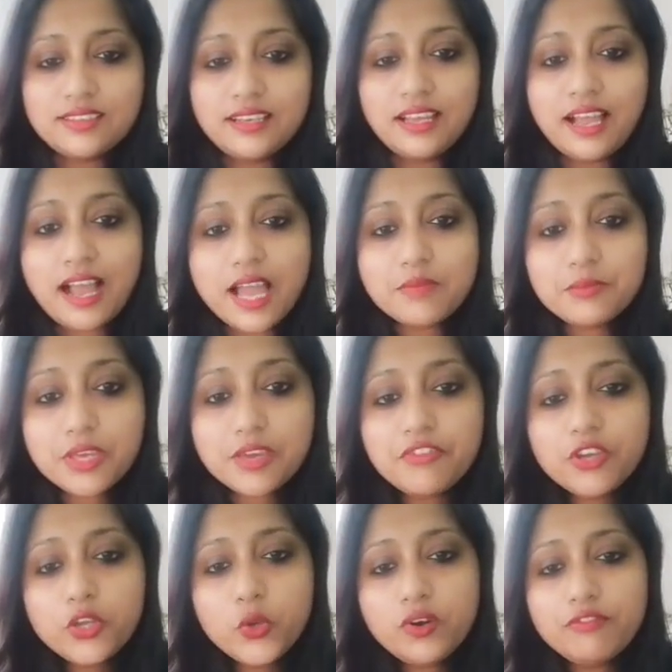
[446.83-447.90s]
I'm
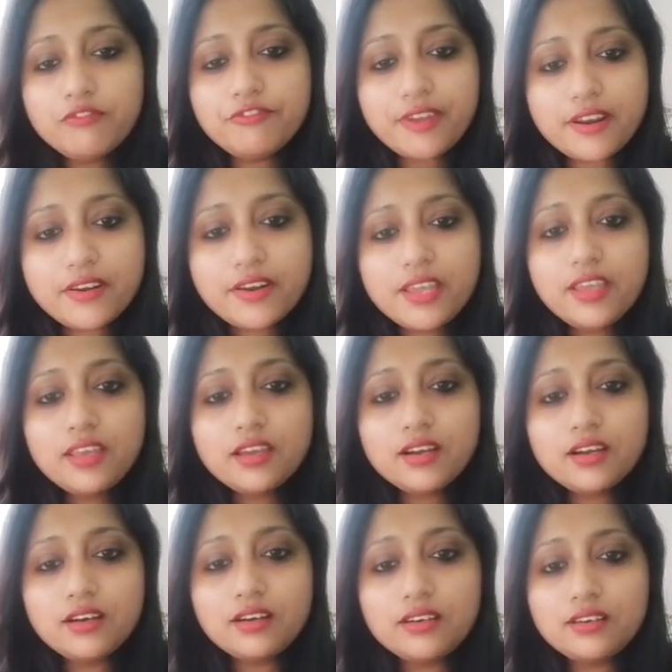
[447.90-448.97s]
giving you a very
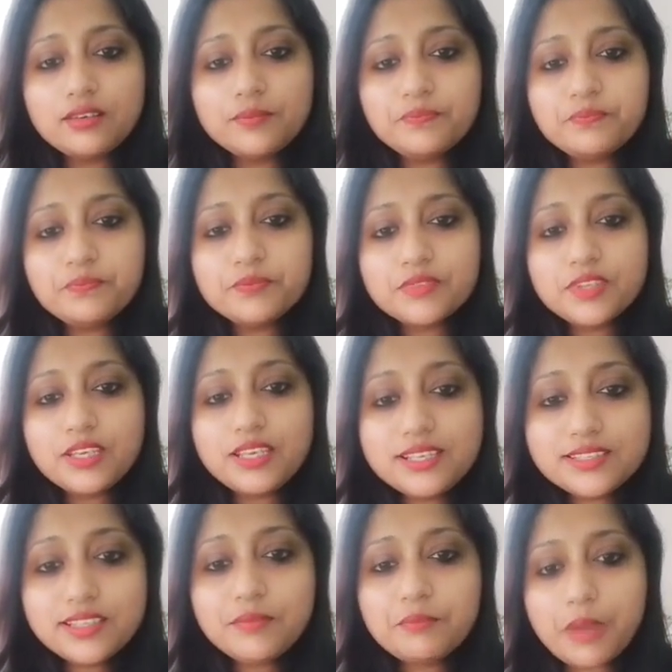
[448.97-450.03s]

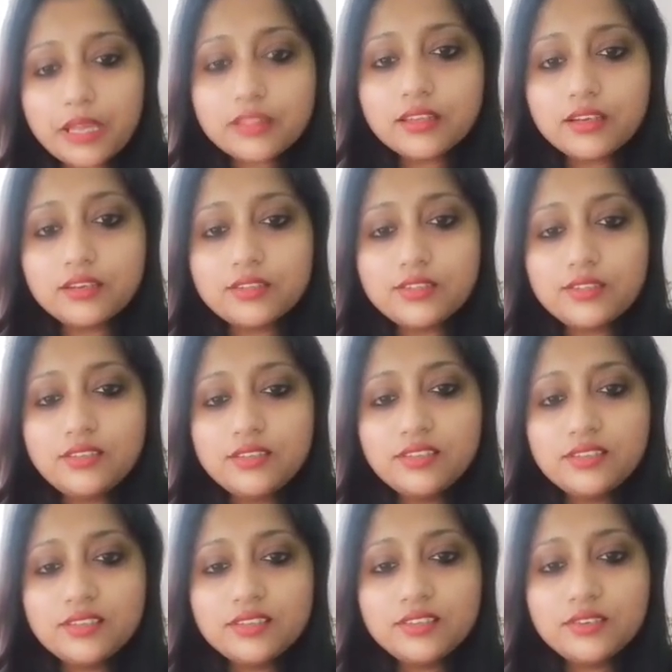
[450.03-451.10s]
easy method
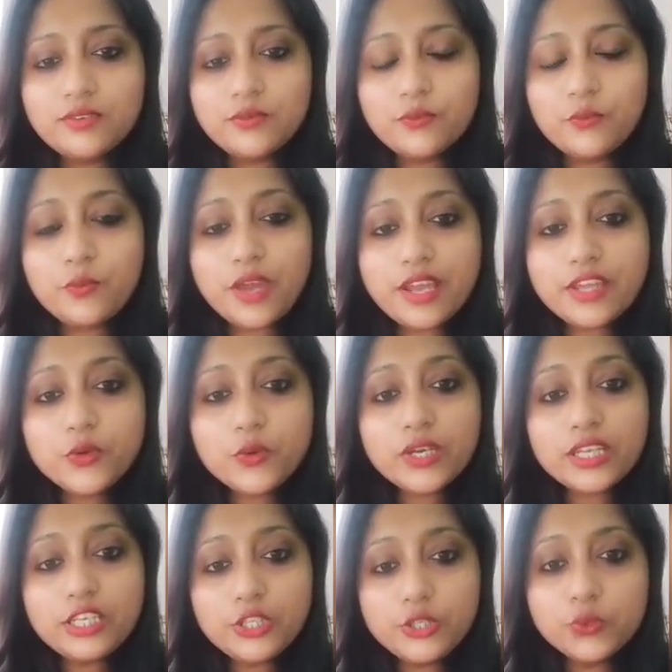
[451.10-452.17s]
where you
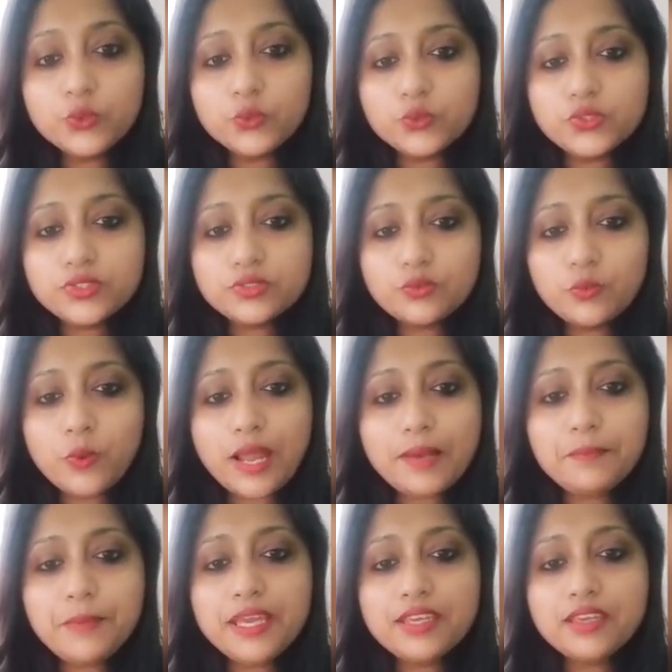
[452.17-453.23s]
can use while
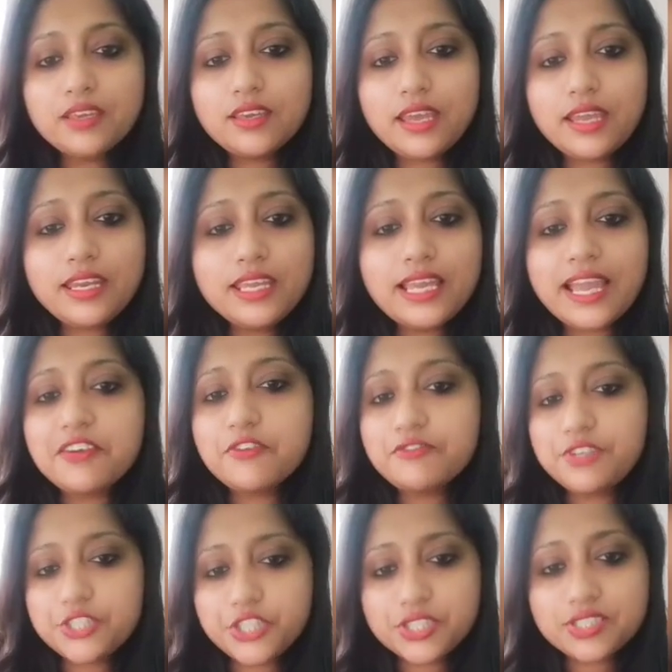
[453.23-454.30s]
making any kind of
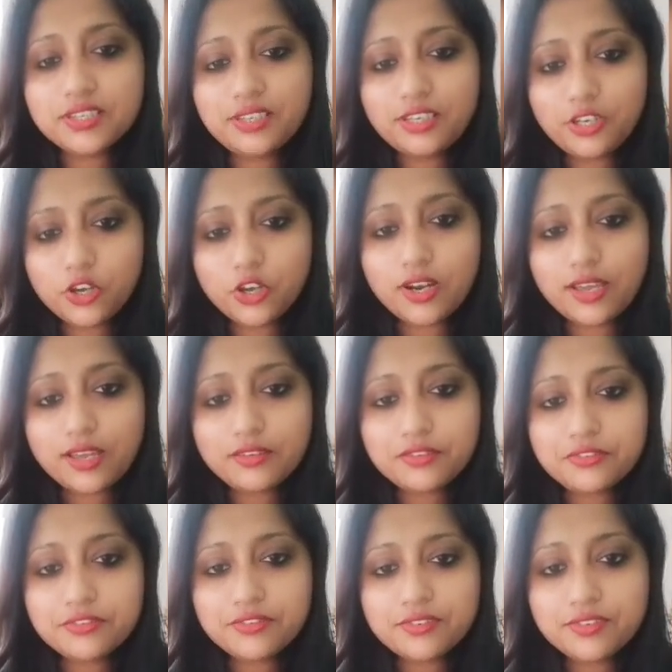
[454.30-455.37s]
decision in your life.
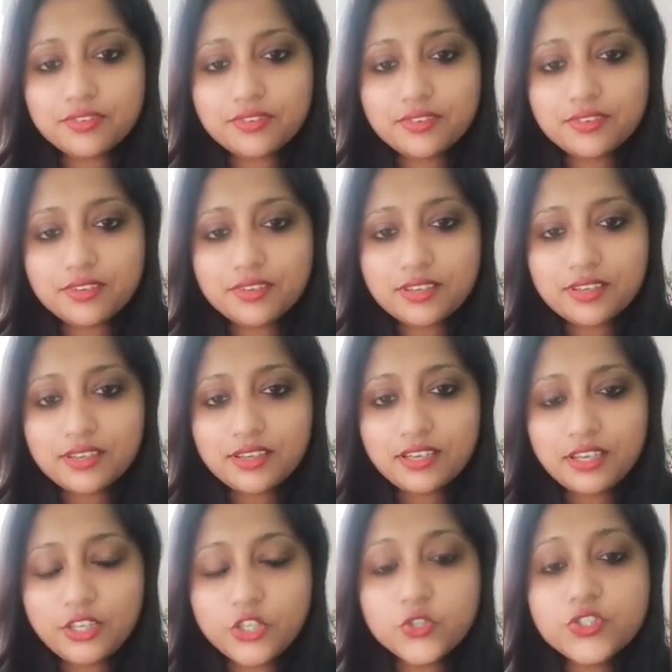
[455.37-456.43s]

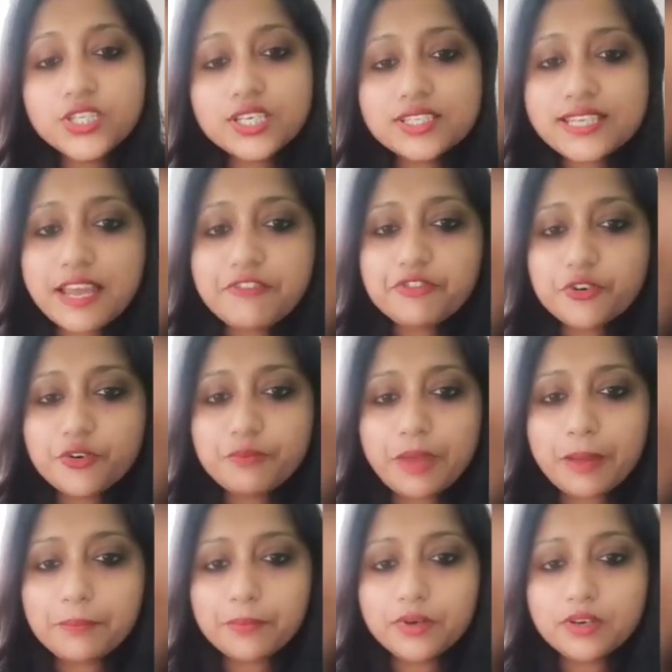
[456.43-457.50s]
You just have to
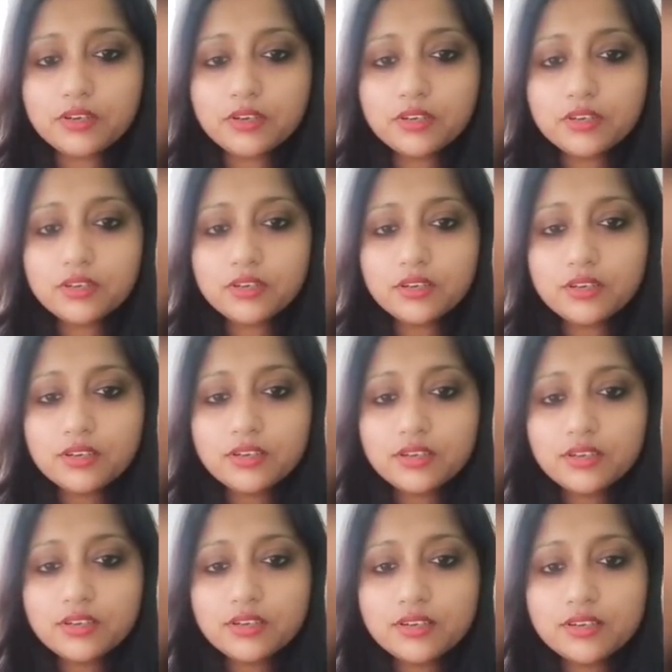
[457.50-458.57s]
remember
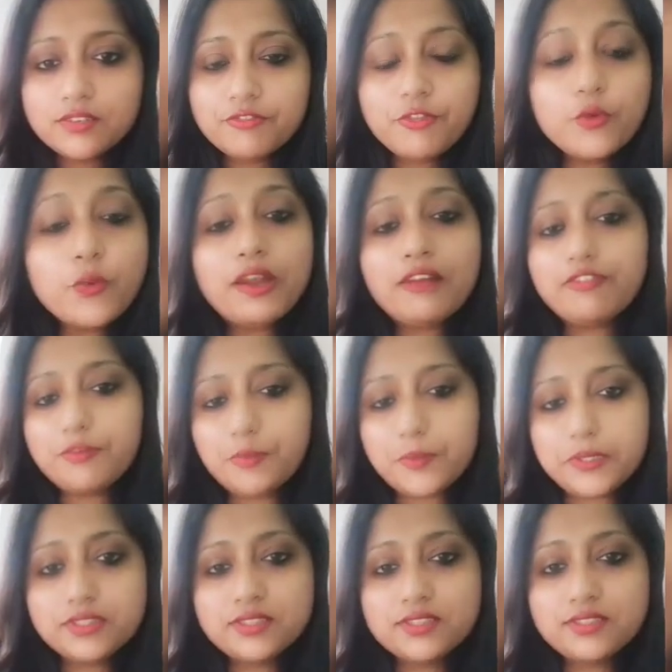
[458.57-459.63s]
few
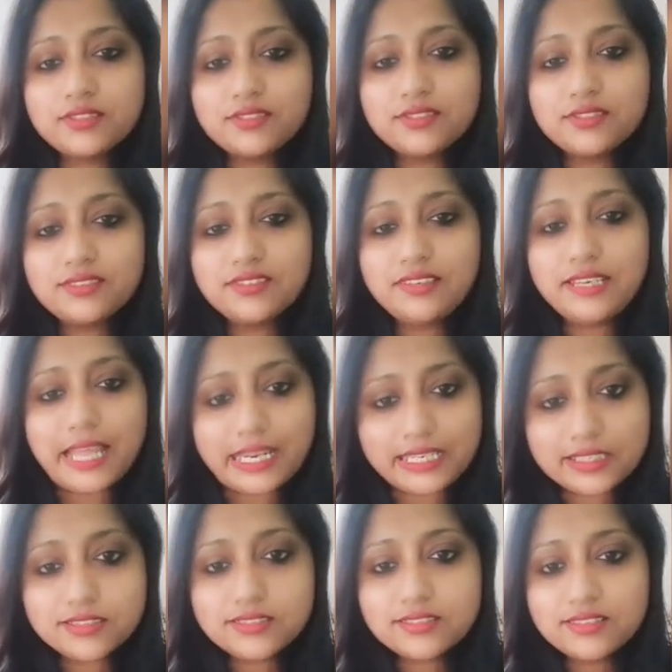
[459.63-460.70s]
alphabets, that
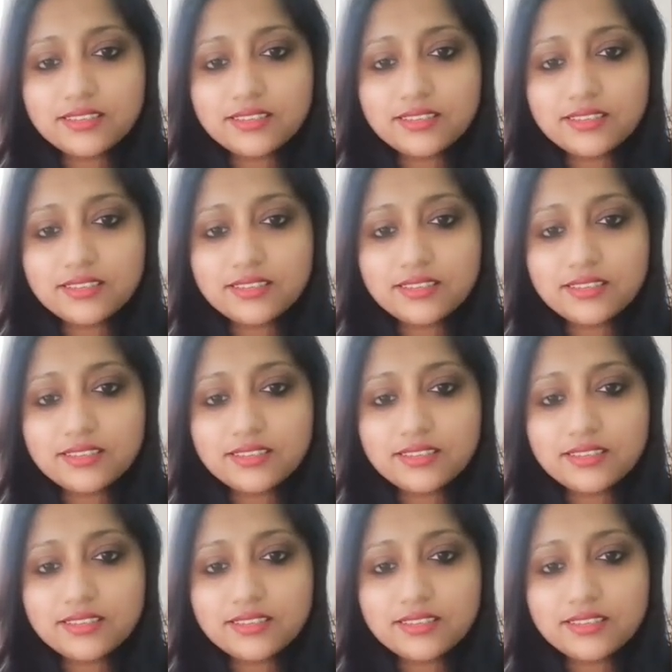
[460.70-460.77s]
is